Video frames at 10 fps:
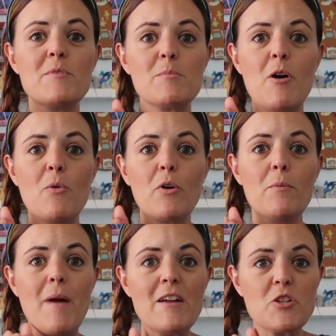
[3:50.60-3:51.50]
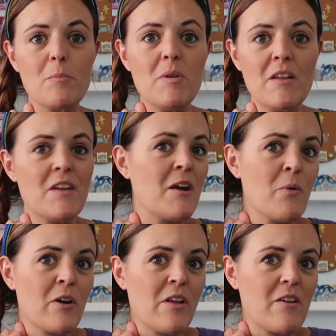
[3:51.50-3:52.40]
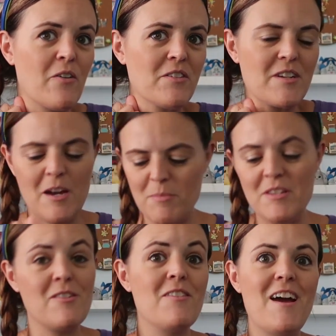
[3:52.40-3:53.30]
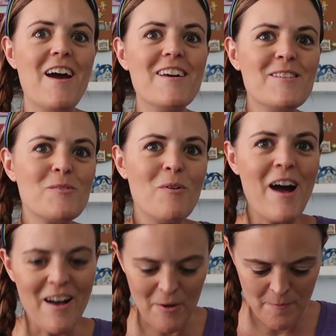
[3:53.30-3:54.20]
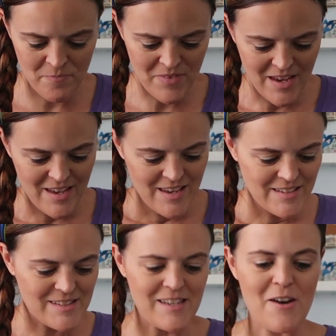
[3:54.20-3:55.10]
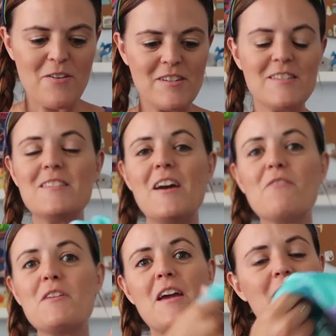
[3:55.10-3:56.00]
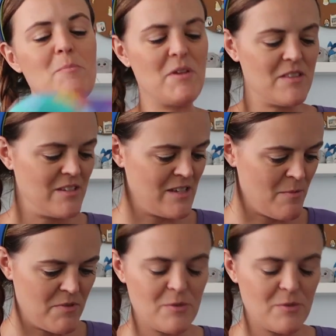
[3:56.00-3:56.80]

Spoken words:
Small World magic band that I wear like all the time. He's on that as well. So definitely had to pick this up.